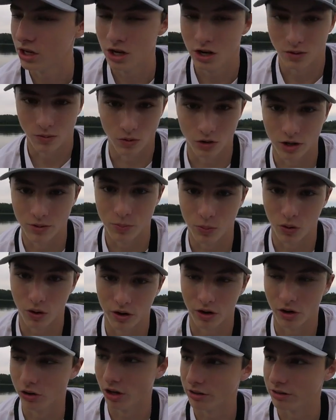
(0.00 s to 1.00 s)
really important
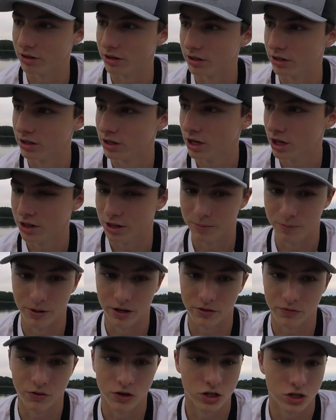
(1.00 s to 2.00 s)
to let the
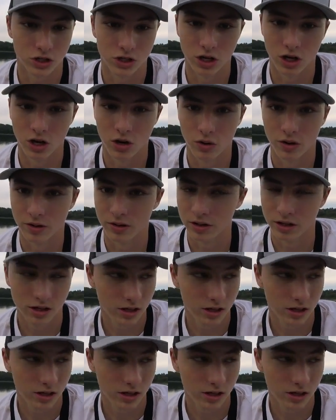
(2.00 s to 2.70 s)
big fish go and